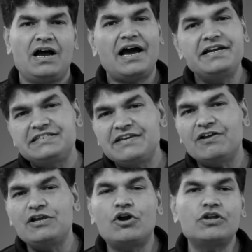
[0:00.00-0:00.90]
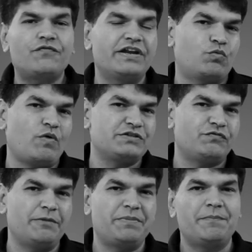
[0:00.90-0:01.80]
I receive a lot of requests
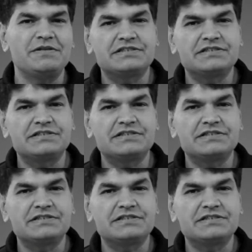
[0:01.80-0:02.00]
where people